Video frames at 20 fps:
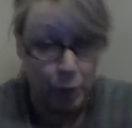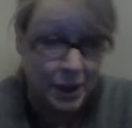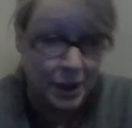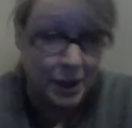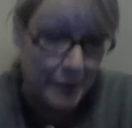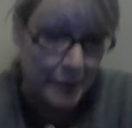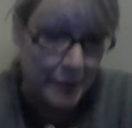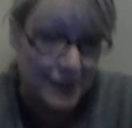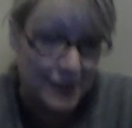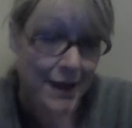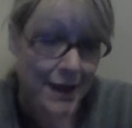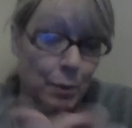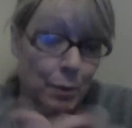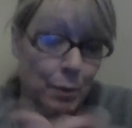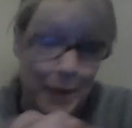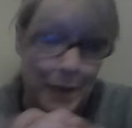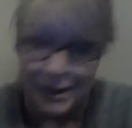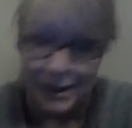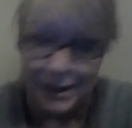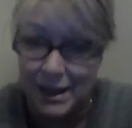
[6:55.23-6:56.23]
committed now. We're
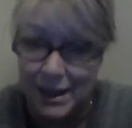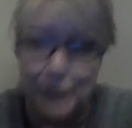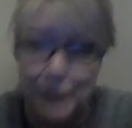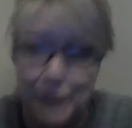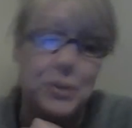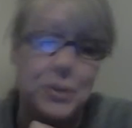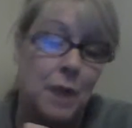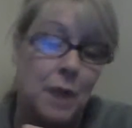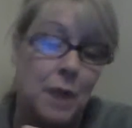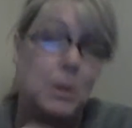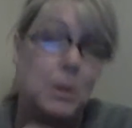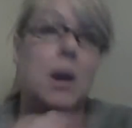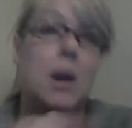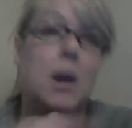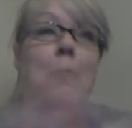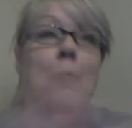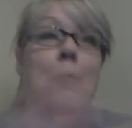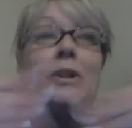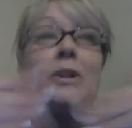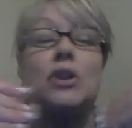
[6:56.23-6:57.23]
back together. No.
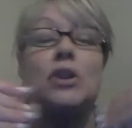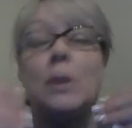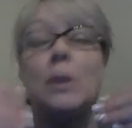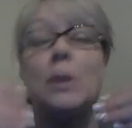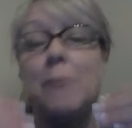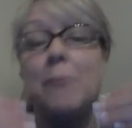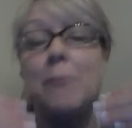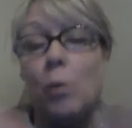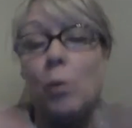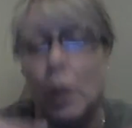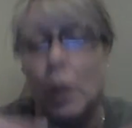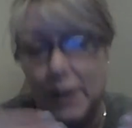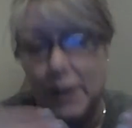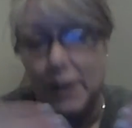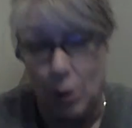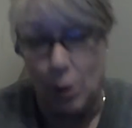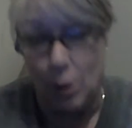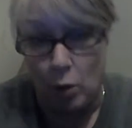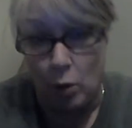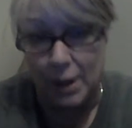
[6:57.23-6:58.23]
But you're going to be
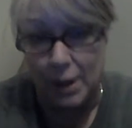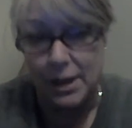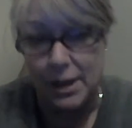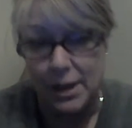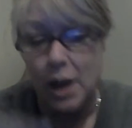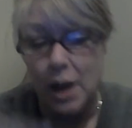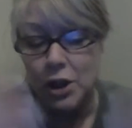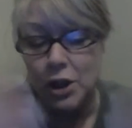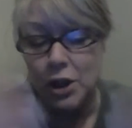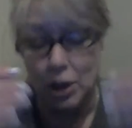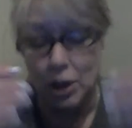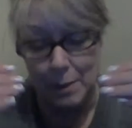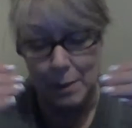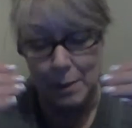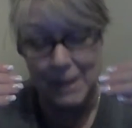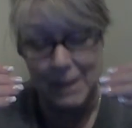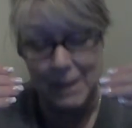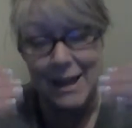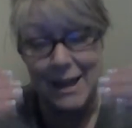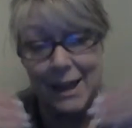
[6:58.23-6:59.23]
working on it. You're going to be
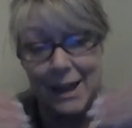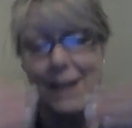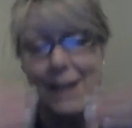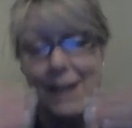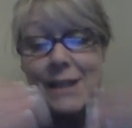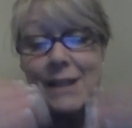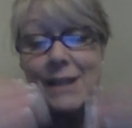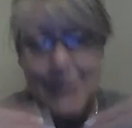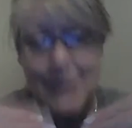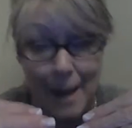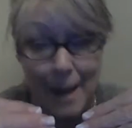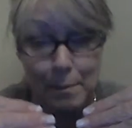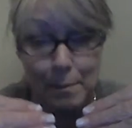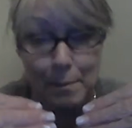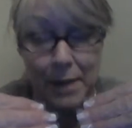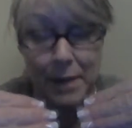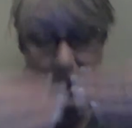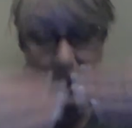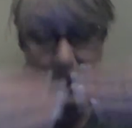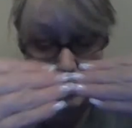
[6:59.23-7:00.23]
taking a step
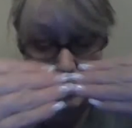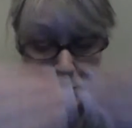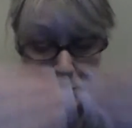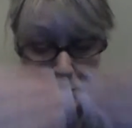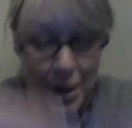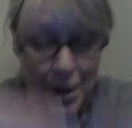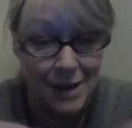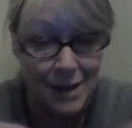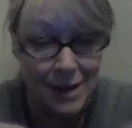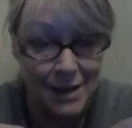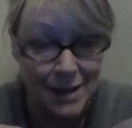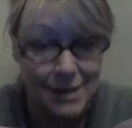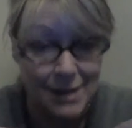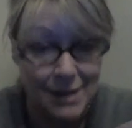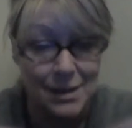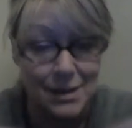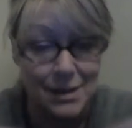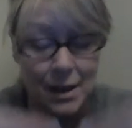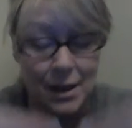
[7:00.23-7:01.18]
in the process